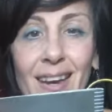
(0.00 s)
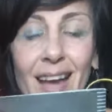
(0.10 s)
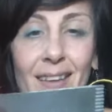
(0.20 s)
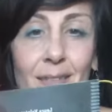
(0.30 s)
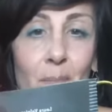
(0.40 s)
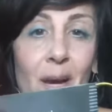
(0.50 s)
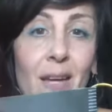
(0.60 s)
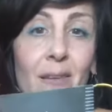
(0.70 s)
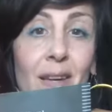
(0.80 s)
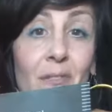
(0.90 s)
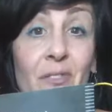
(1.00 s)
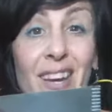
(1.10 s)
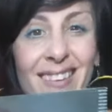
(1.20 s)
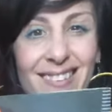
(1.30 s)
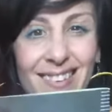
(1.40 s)
As the model
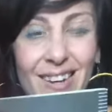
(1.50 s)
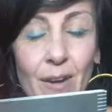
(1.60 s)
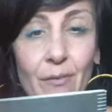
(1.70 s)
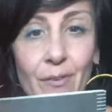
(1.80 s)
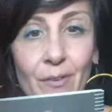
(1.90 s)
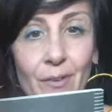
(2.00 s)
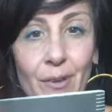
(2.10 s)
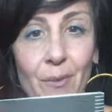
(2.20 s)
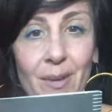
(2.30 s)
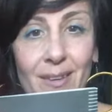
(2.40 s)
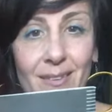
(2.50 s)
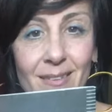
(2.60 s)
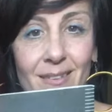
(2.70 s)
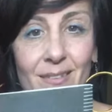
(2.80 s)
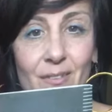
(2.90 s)
invades the cover, you get
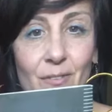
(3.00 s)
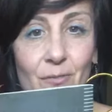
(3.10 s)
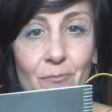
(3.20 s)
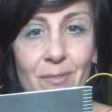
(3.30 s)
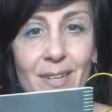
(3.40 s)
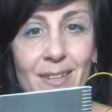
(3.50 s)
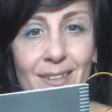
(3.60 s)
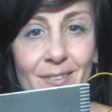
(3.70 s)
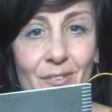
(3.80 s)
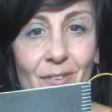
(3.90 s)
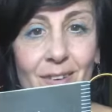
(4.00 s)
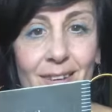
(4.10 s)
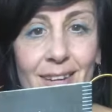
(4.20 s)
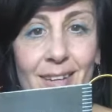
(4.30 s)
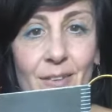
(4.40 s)
this really strong
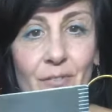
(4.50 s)
negative